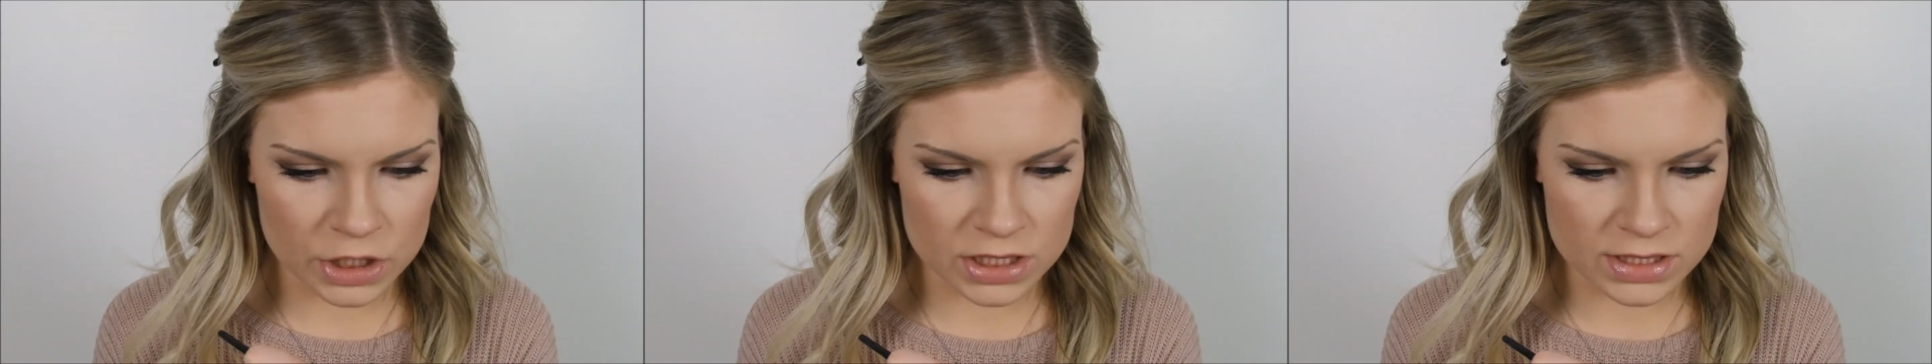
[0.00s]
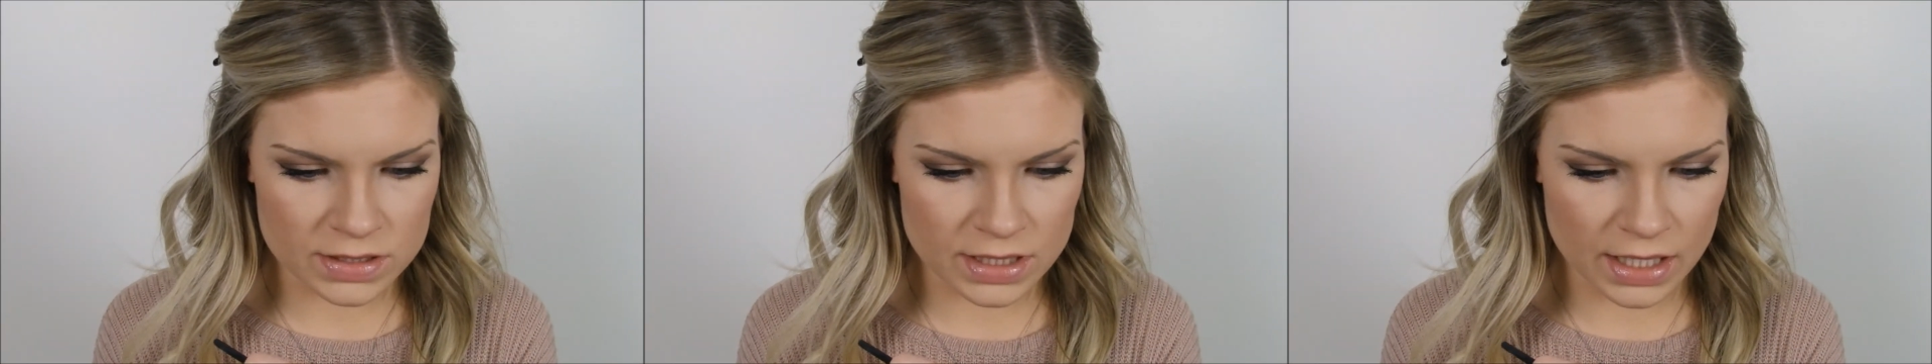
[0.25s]

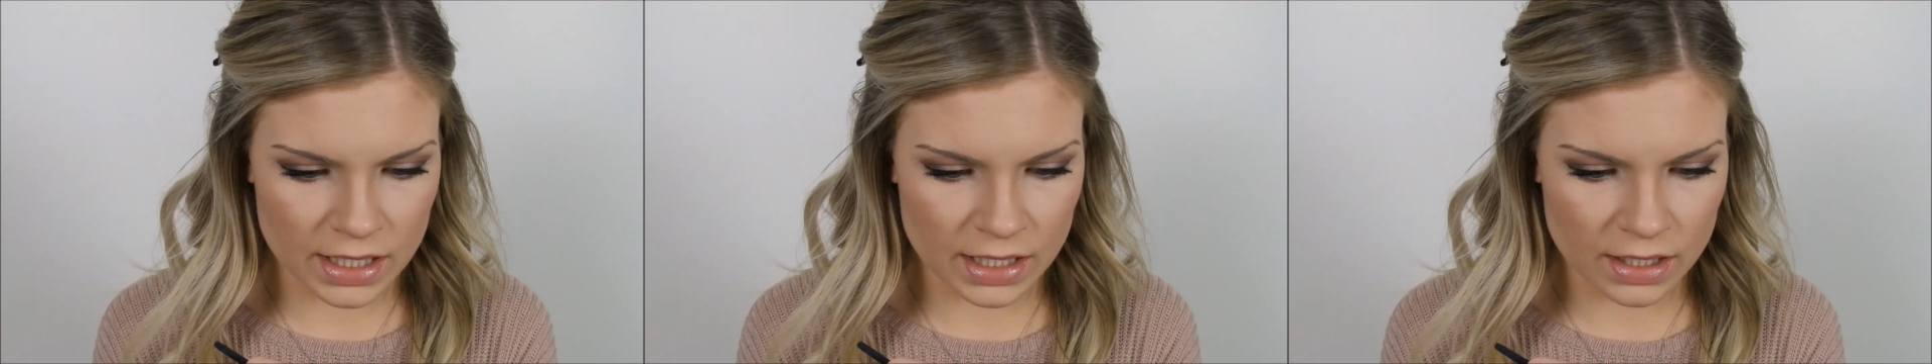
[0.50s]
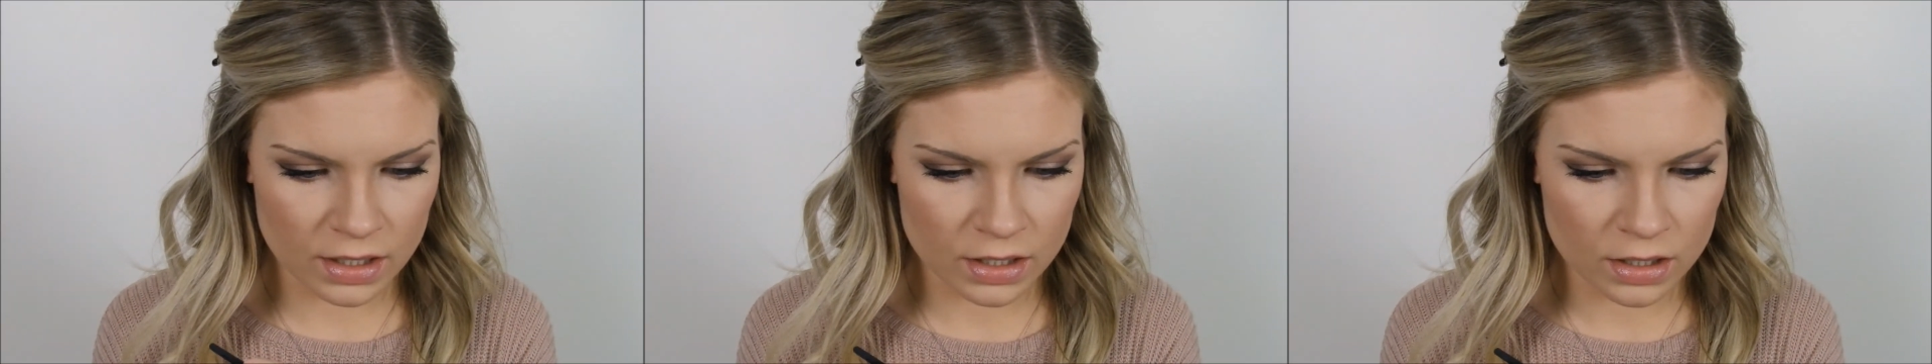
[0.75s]
just
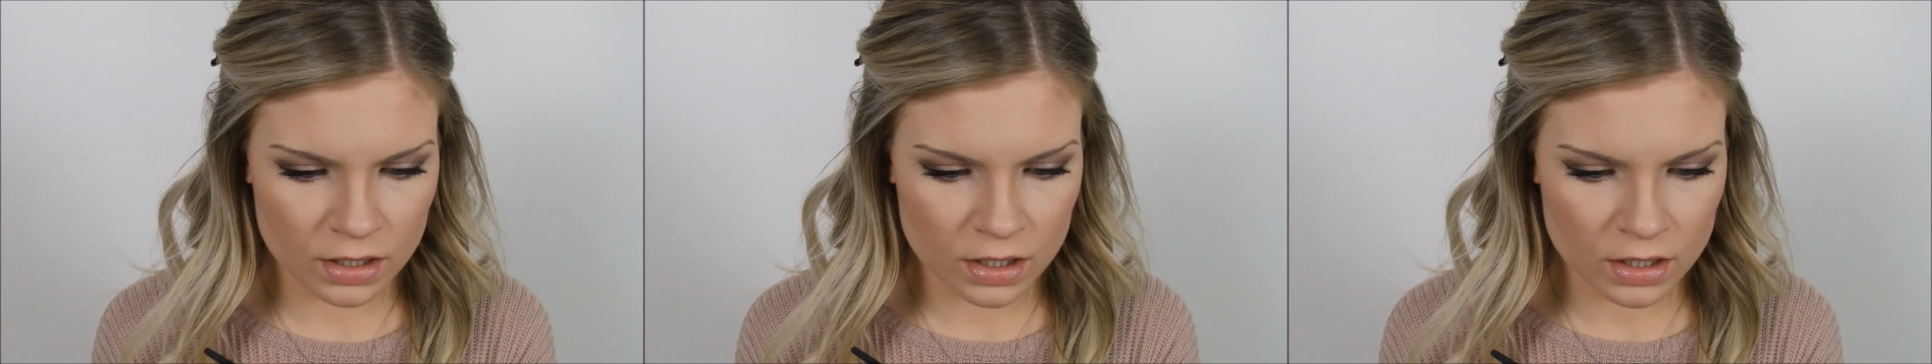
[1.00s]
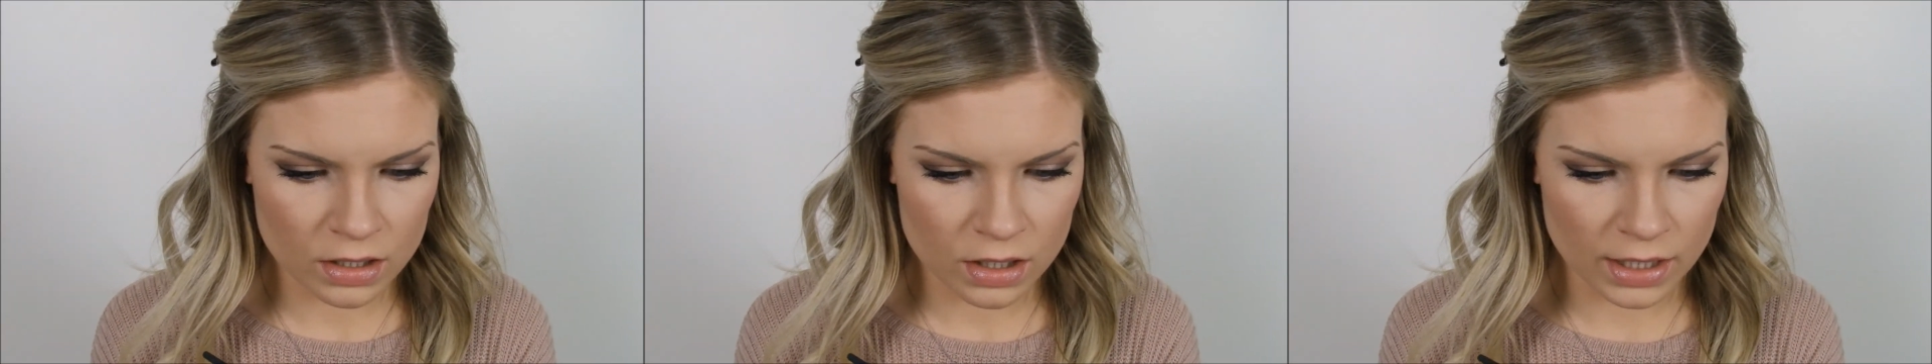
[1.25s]

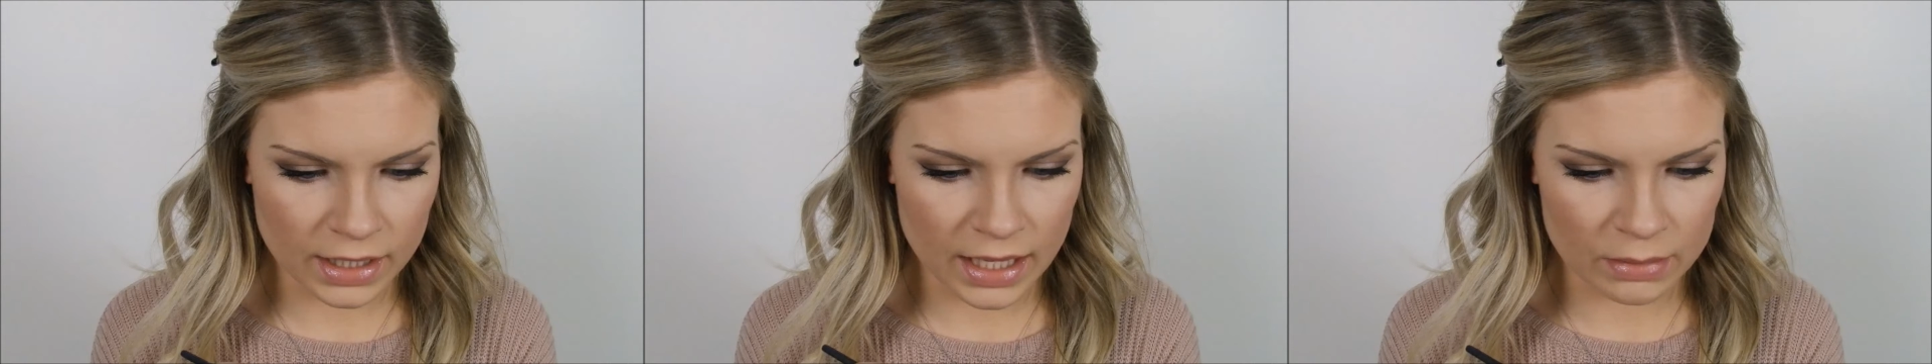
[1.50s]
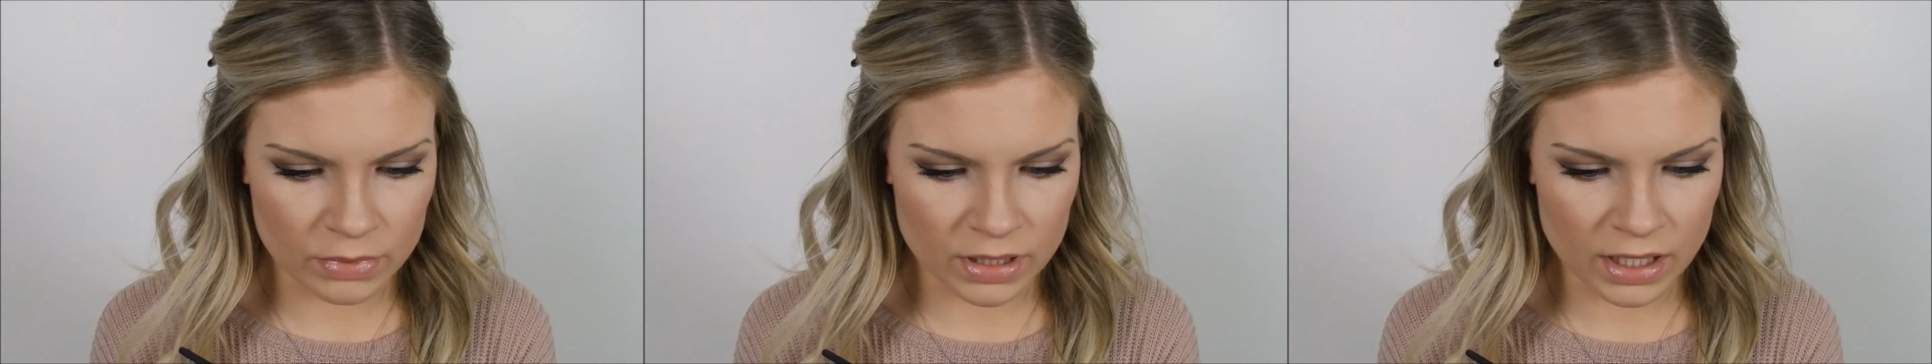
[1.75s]

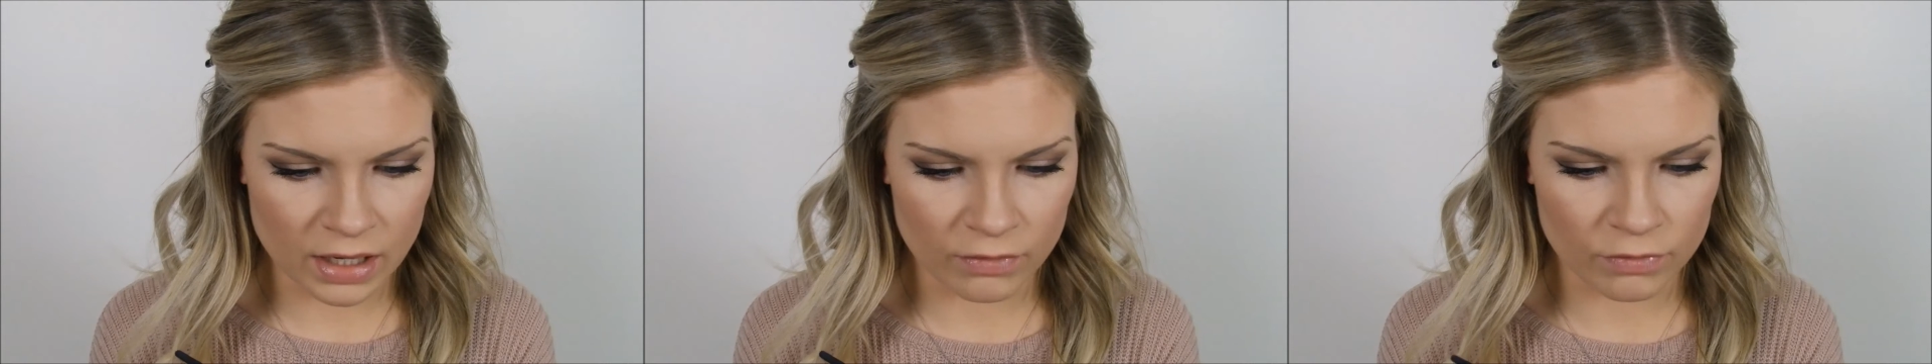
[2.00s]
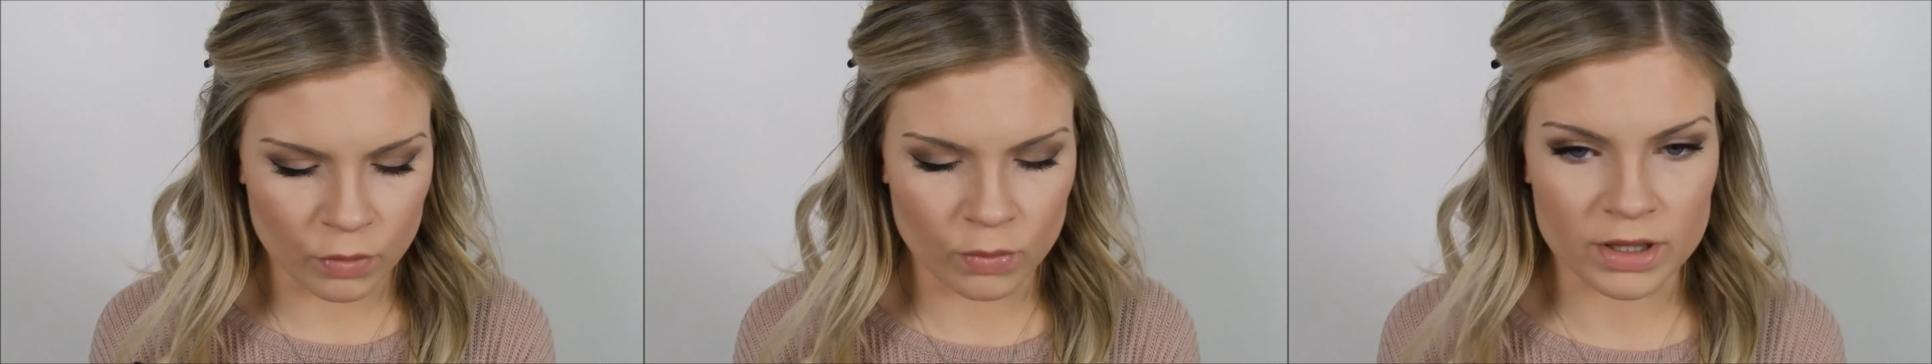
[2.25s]
again, be
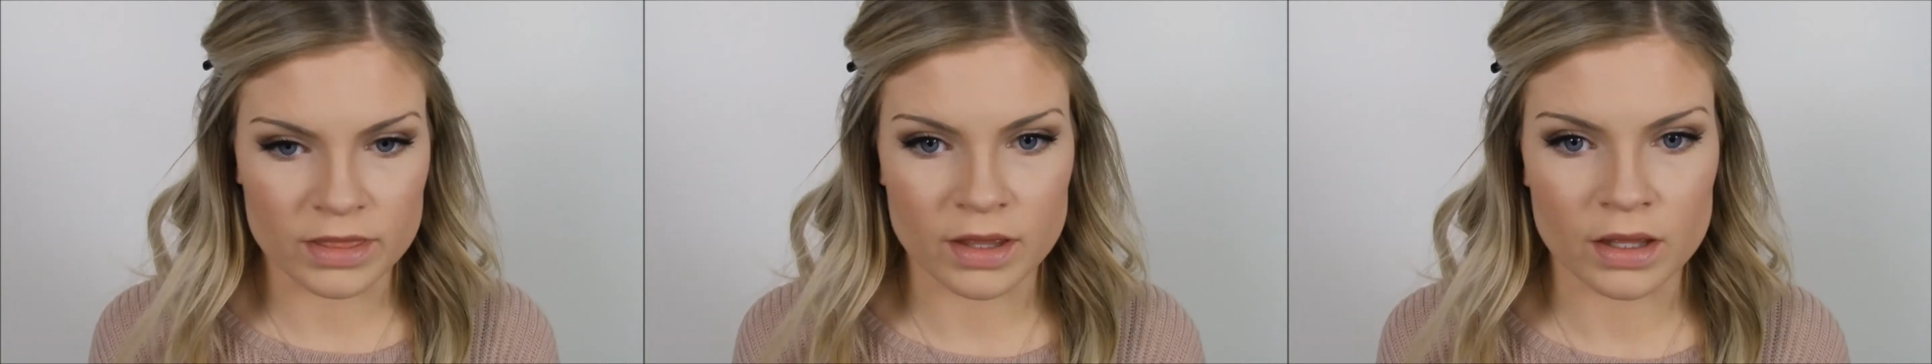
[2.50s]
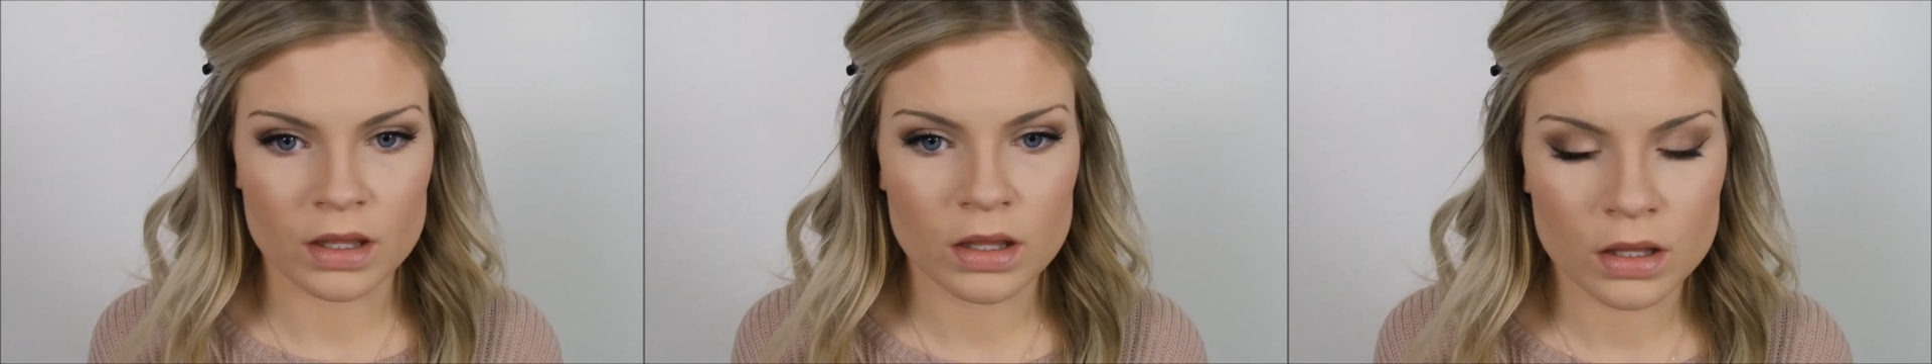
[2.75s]
careful with
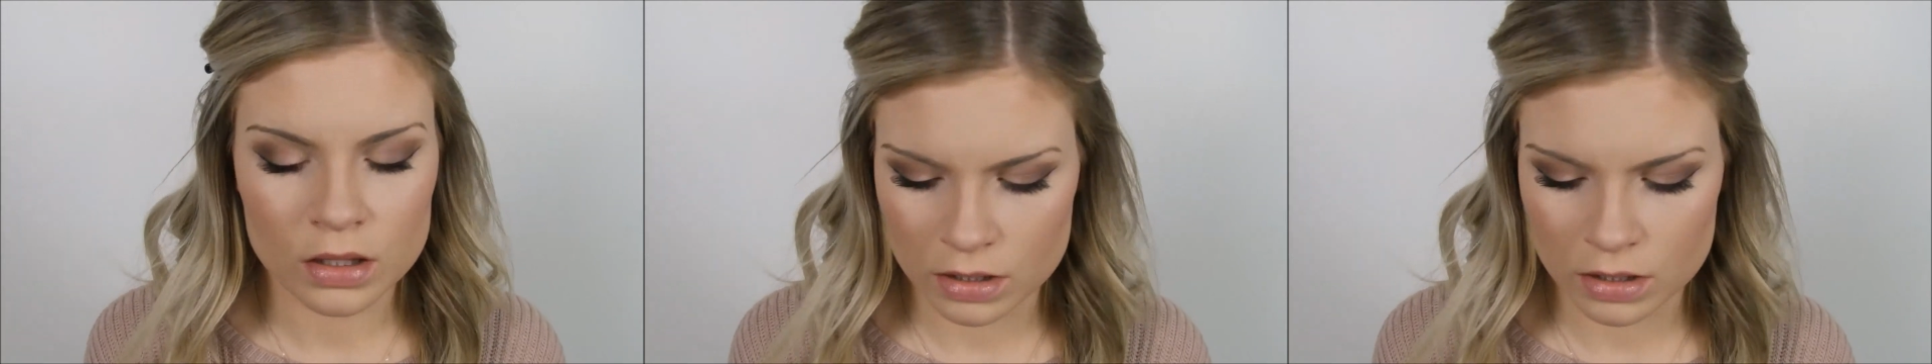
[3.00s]
it.